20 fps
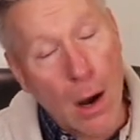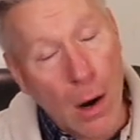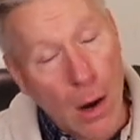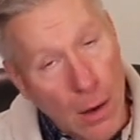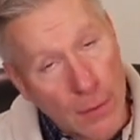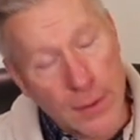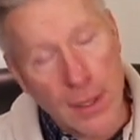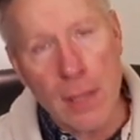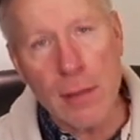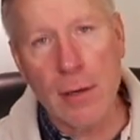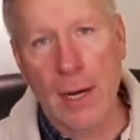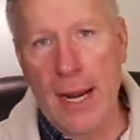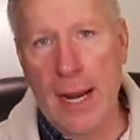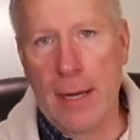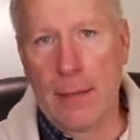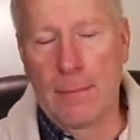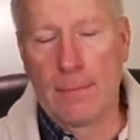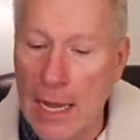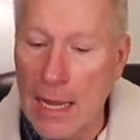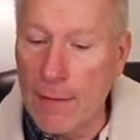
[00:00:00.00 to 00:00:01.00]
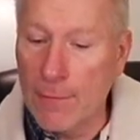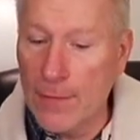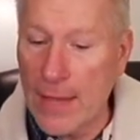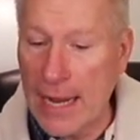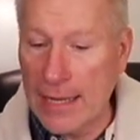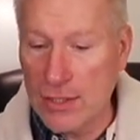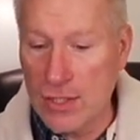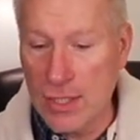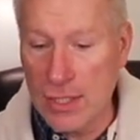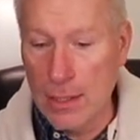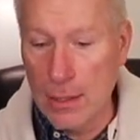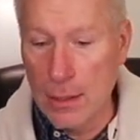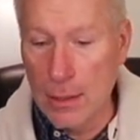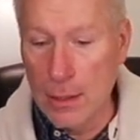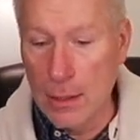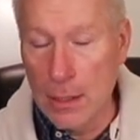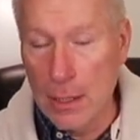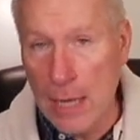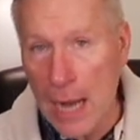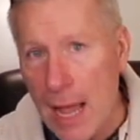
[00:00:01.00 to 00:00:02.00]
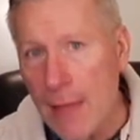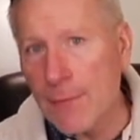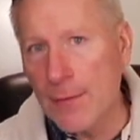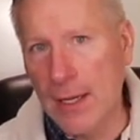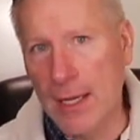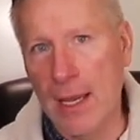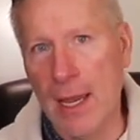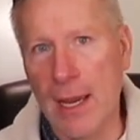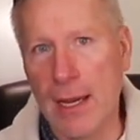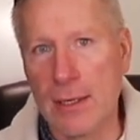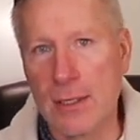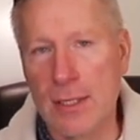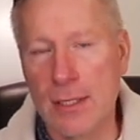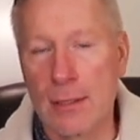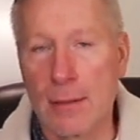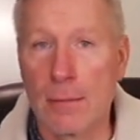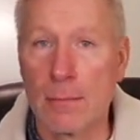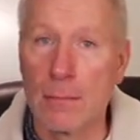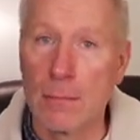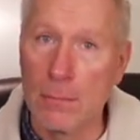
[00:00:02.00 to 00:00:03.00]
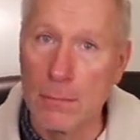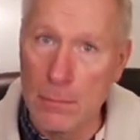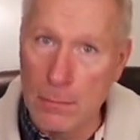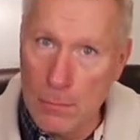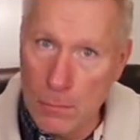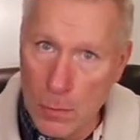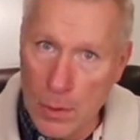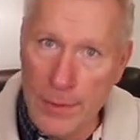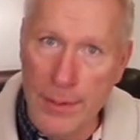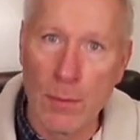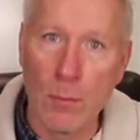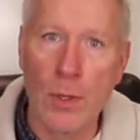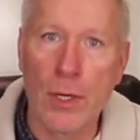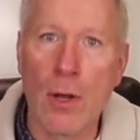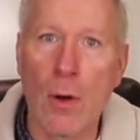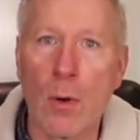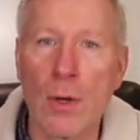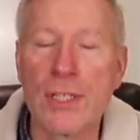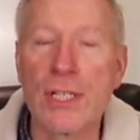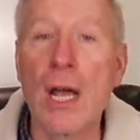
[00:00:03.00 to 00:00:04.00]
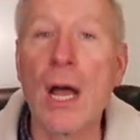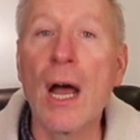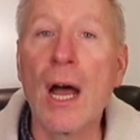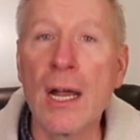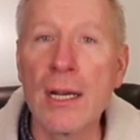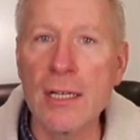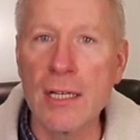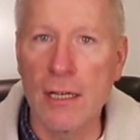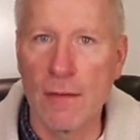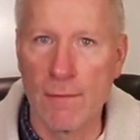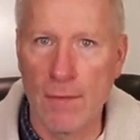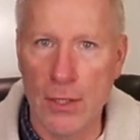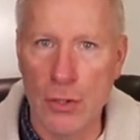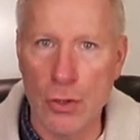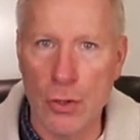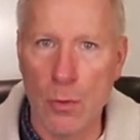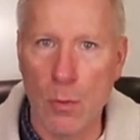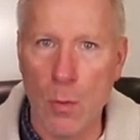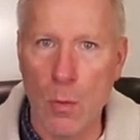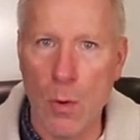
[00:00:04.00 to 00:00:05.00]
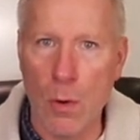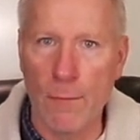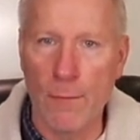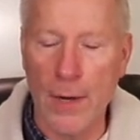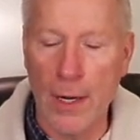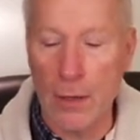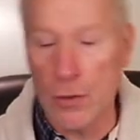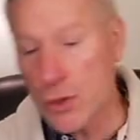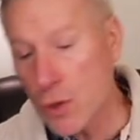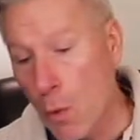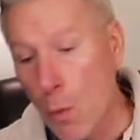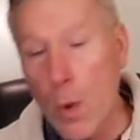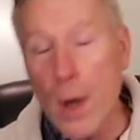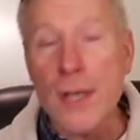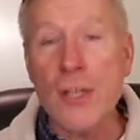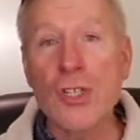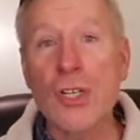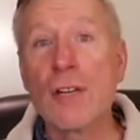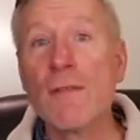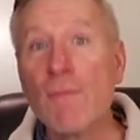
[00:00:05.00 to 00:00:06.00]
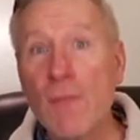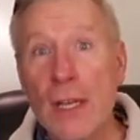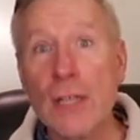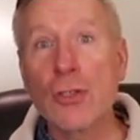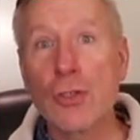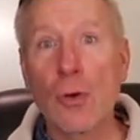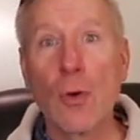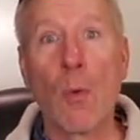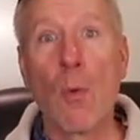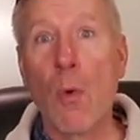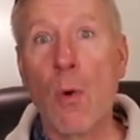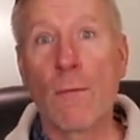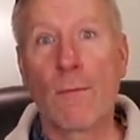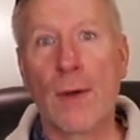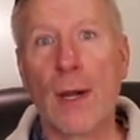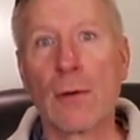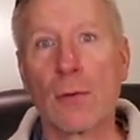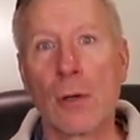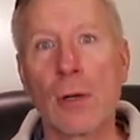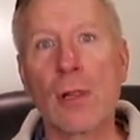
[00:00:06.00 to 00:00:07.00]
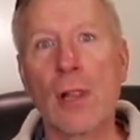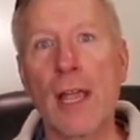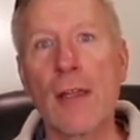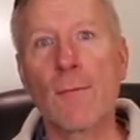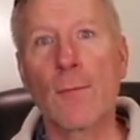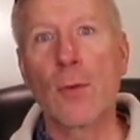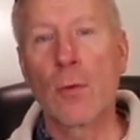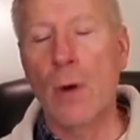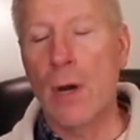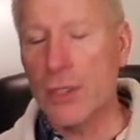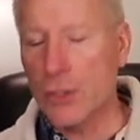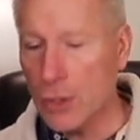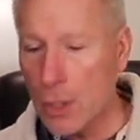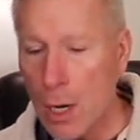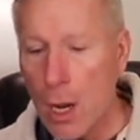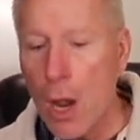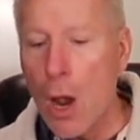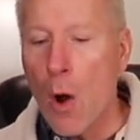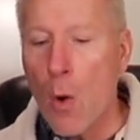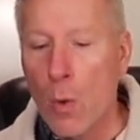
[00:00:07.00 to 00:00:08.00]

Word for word: On the other hand, if that's not the case, well, then we go into unconventional warfare. So, what does conventional warfare look like for Russia?